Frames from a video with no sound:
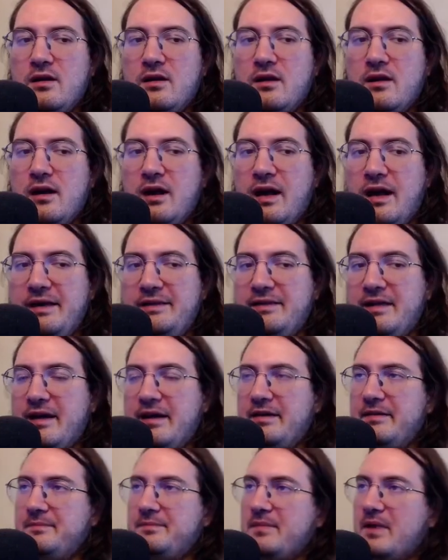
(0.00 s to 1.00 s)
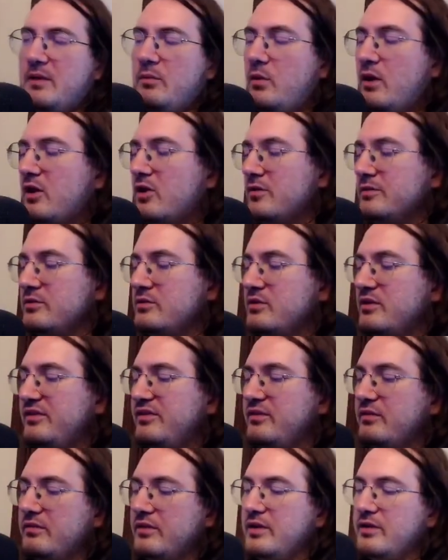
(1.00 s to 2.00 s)
Hi there and welcome to this
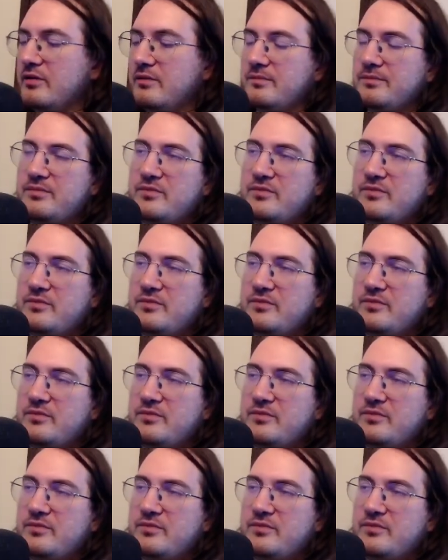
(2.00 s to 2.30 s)
new video.